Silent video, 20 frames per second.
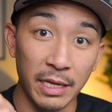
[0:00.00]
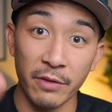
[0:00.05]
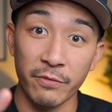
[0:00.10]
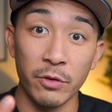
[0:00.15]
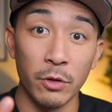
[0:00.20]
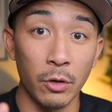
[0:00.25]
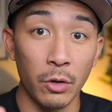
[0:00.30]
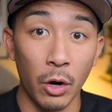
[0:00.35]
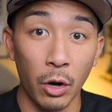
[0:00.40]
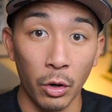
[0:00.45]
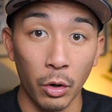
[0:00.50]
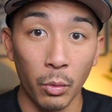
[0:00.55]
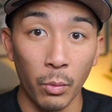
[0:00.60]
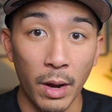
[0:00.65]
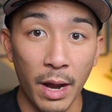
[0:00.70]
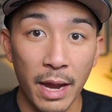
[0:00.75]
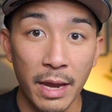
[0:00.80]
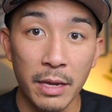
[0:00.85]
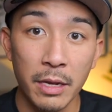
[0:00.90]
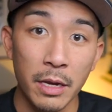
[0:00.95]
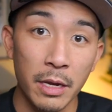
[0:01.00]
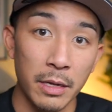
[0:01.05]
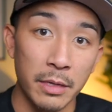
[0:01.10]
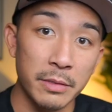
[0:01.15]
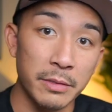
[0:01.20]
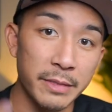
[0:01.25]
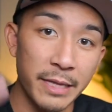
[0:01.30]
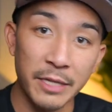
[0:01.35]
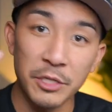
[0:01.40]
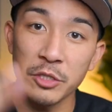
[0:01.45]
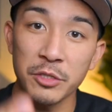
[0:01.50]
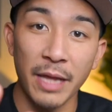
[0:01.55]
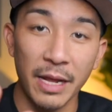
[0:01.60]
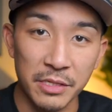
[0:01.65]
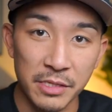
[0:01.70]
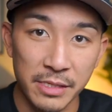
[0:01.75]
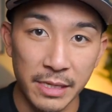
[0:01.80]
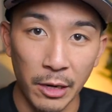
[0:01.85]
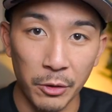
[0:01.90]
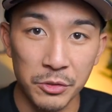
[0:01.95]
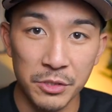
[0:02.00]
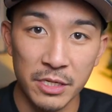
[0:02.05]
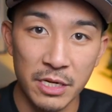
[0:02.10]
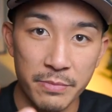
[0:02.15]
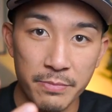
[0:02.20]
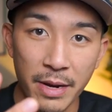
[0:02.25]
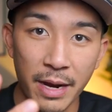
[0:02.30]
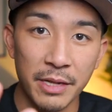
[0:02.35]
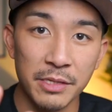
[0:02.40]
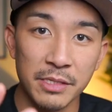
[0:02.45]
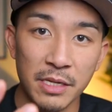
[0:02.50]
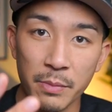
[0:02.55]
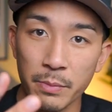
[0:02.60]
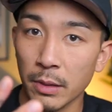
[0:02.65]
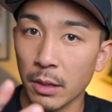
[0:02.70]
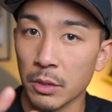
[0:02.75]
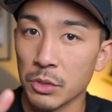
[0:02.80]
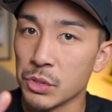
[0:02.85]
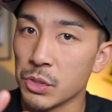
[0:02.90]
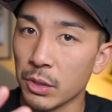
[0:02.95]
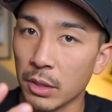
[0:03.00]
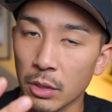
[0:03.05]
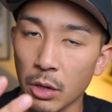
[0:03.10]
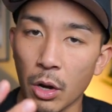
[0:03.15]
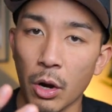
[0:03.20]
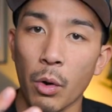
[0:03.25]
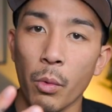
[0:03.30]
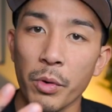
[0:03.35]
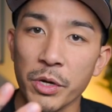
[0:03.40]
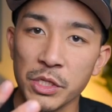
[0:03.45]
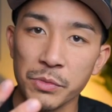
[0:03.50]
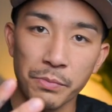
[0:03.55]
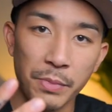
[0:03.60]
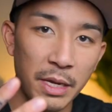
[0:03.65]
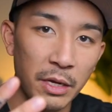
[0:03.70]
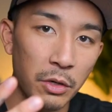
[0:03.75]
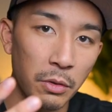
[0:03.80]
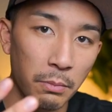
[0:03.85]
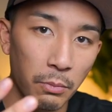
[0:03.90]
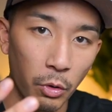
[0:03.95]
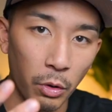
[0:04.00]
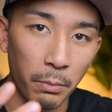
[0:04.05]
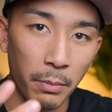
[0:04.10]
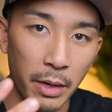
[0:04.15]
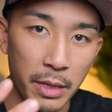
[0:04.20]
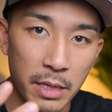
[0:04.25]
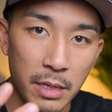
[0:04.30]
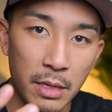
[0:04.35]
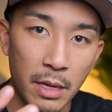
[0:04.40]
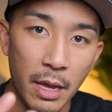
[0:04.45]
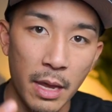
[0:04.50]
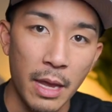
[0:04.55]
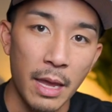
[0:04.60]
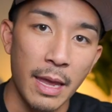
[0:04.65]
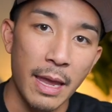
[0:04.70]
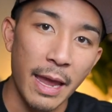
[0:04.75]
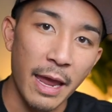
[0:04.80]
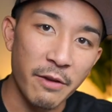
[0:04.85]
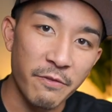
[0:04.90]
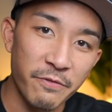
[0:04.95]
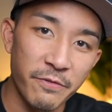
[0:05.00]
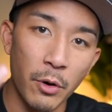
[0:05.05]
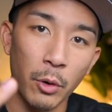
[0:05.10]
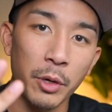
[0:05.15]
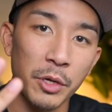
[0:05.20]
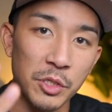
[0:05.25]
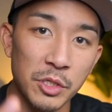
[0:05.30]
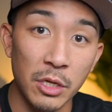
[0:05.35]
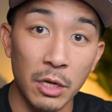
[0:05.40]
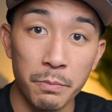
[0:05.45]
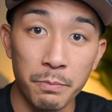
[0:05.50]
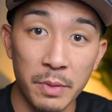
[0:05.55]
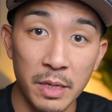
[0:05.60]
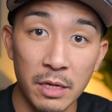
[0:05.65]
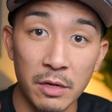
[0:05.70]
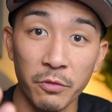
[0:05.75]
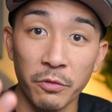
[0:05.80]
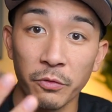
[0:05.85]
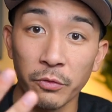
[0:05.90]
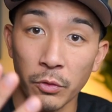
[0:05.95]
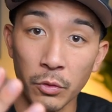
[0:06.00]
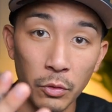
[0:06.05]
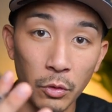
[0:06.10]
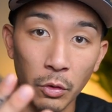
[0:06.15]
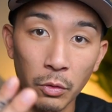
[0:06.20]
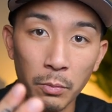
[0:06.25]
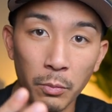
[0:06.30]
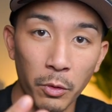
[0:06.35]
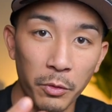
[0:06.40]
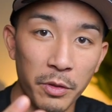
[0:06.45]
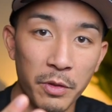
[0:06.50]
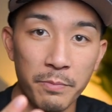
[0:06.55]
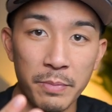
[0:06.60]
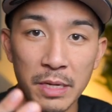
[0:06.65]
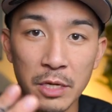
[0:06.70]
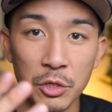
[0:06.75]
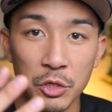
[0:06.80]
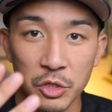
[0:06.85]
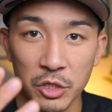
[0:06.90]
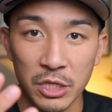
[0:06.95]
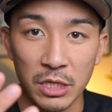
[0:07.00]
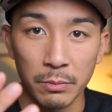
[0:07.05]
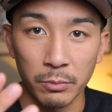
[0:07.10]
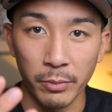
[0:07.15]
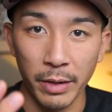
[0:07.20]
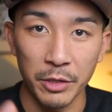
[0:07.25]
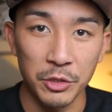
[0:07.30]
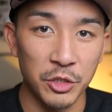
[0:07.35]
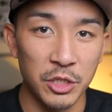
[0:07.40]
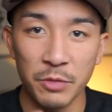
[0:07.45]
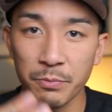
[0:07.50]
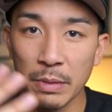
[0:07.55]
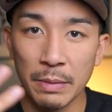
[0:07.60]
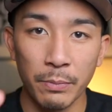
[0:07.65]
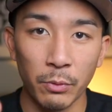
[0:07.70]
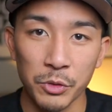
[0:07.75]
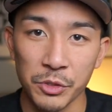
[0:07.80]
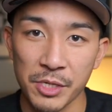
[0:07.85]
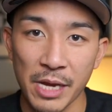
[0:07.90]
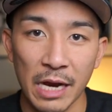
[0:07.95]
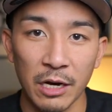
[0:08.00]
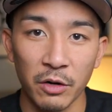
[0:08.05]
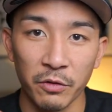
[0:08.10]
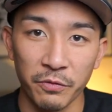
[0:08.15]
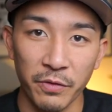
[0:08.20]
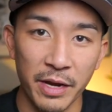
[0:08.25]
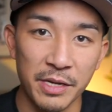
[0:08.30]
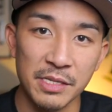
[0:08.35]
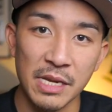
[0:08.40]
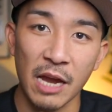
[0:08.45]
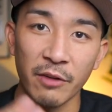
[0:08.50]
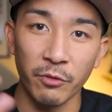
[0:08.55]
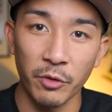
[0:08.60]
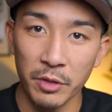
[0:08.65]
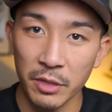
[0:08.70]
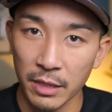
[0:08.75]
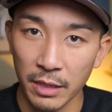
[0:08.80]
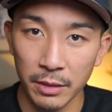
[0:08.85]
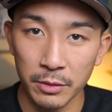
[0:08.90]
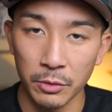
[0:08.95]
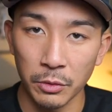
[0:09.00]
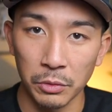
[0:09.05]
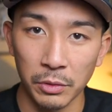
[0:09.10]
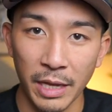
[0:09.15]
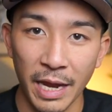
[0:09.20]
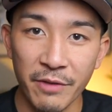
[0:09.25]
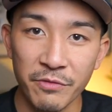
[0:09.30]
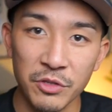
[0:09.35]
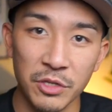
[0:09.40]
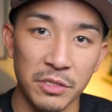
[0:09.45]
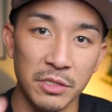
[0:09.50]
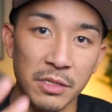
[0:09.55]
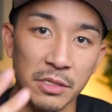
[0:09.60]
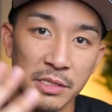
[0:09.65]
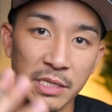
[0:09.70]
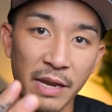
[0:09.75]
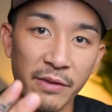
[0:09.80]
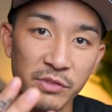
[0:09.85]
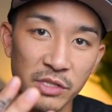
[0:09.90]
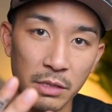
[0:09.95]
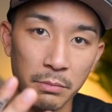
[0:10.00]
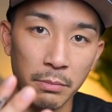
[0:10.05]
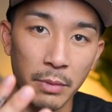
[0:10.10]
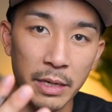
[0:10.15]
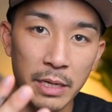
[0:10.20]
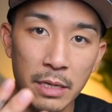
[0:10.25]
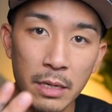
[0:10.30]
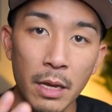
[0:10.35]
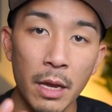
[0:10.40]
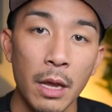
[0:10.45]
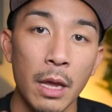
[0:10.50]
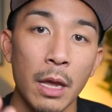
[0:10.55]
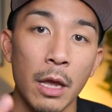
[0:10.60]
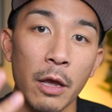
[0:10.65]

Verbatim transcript: give you an R O I, ditch that scarcity mindset because you can always make more money, and focus on being frugal more than being cheap, right? Cheap people sacrifice everything in their life just to save some money.